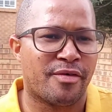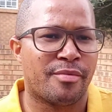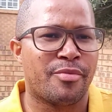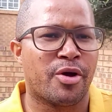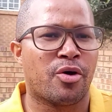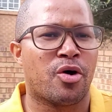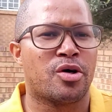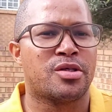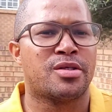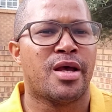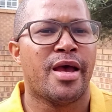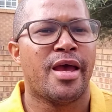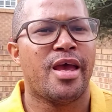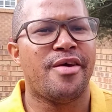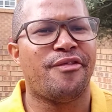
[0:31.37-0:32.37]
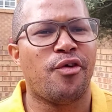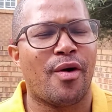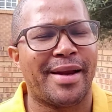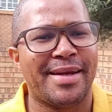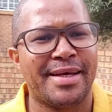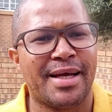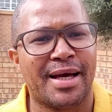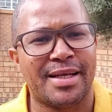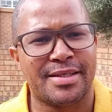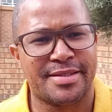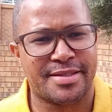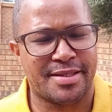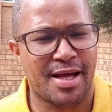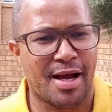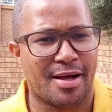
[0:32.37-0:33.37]
Because if you are legally
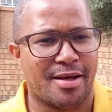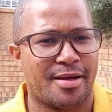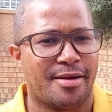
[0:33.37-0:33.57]
stuck,